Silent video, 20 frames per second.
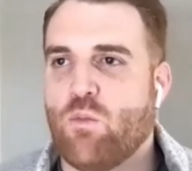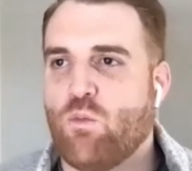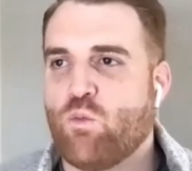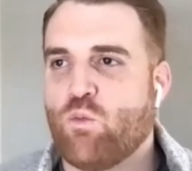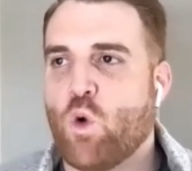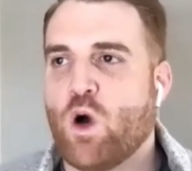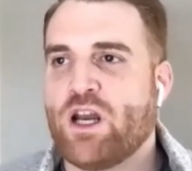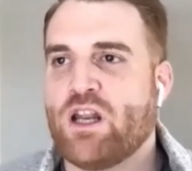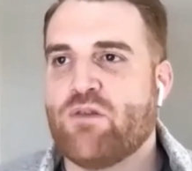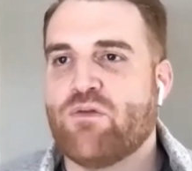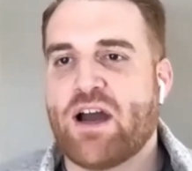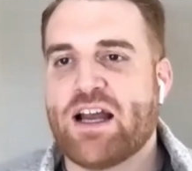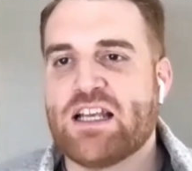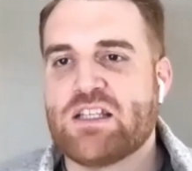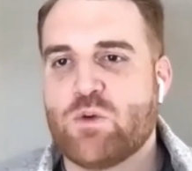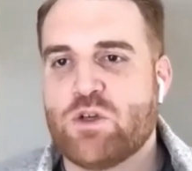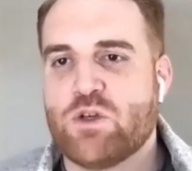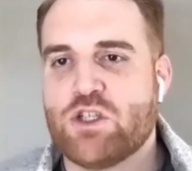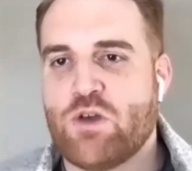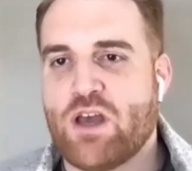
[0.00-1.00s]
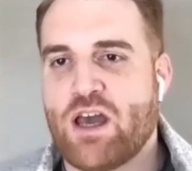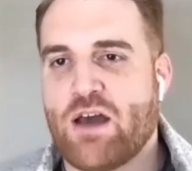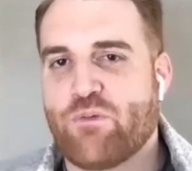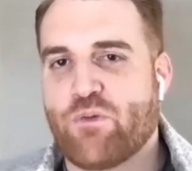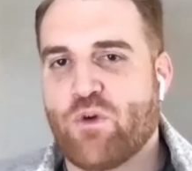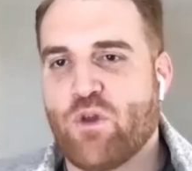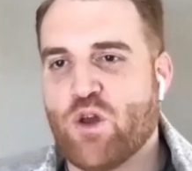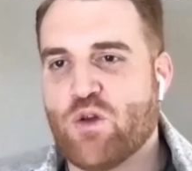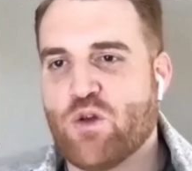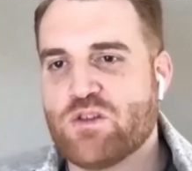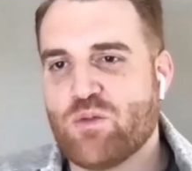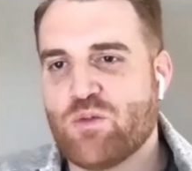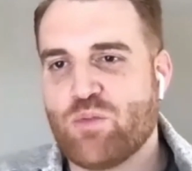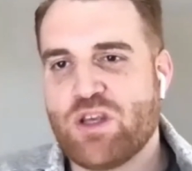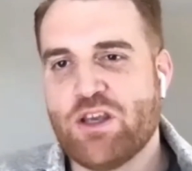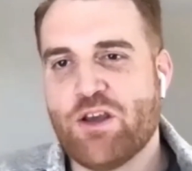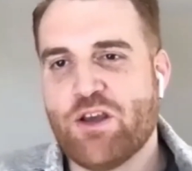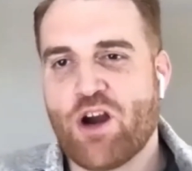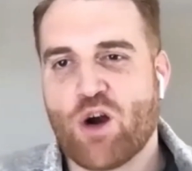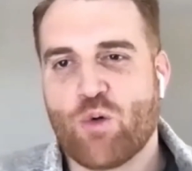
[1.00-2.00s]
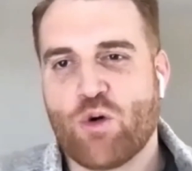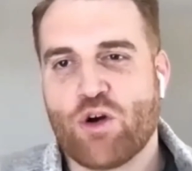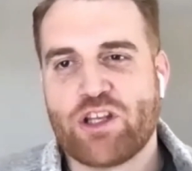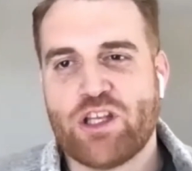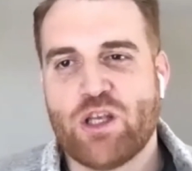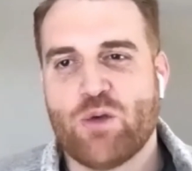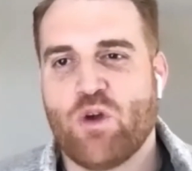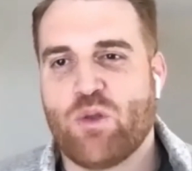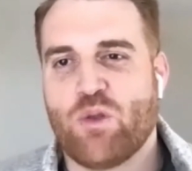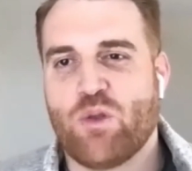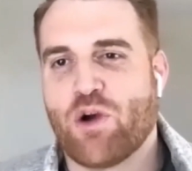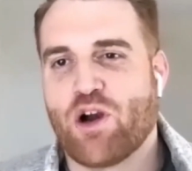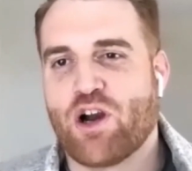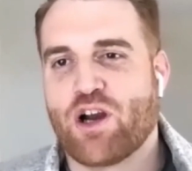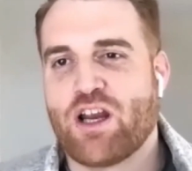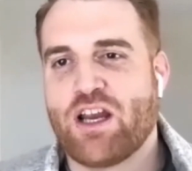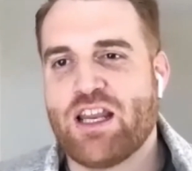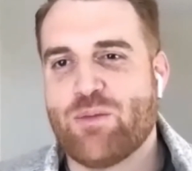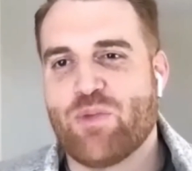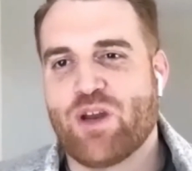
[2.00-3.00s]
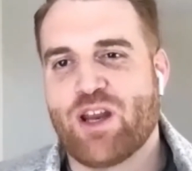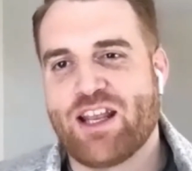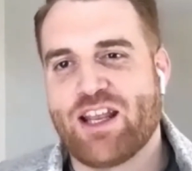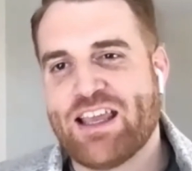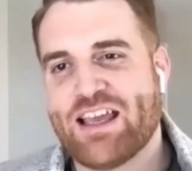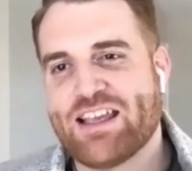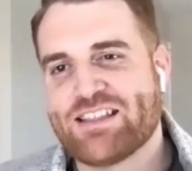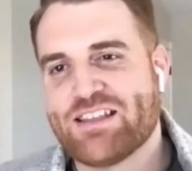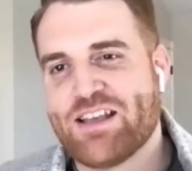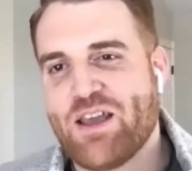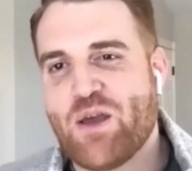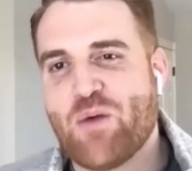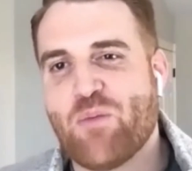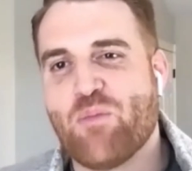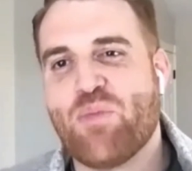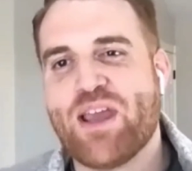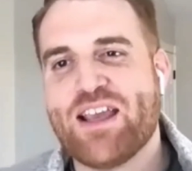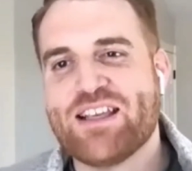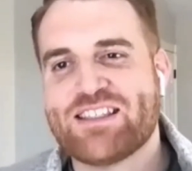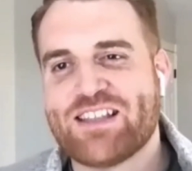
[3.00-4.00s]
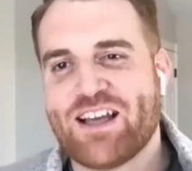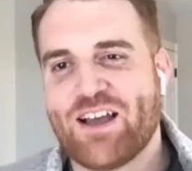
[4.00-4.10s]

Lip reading: what advice would you have for those in PR working with marketing, but I guess based on